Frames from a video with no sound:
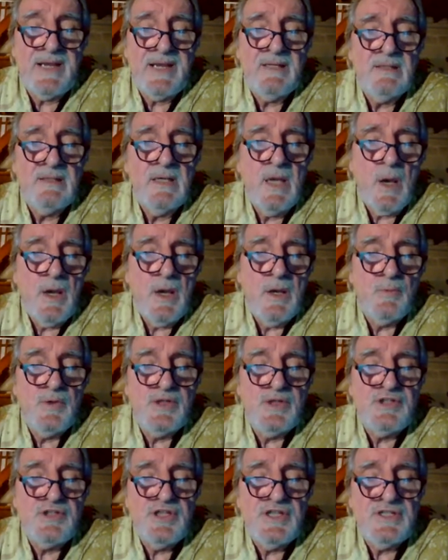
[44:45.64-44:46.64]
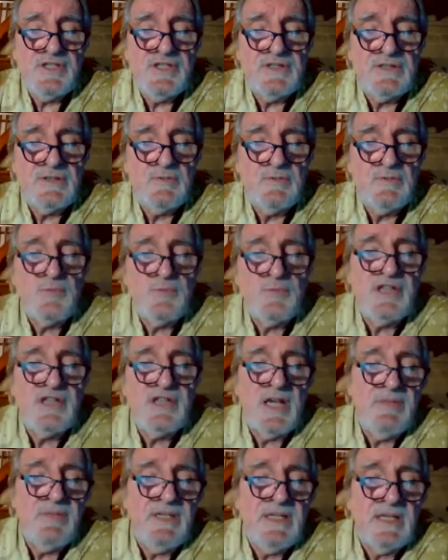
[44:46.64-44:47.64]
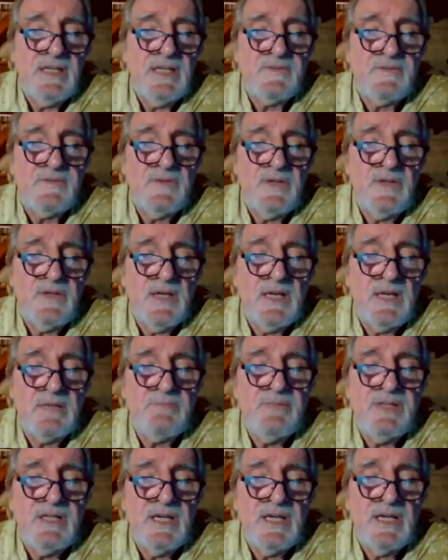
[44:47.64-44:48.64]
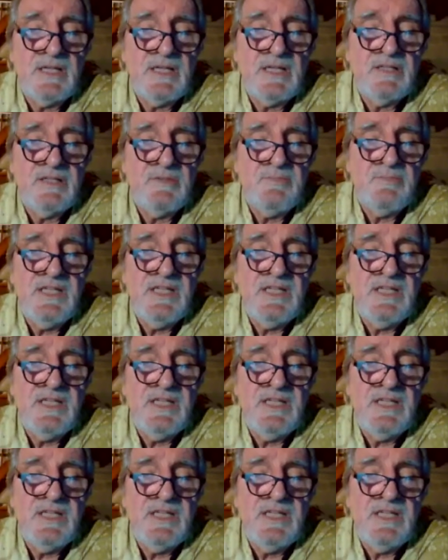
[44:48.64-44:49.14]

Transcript: can be at the beginning, it can be annoyance.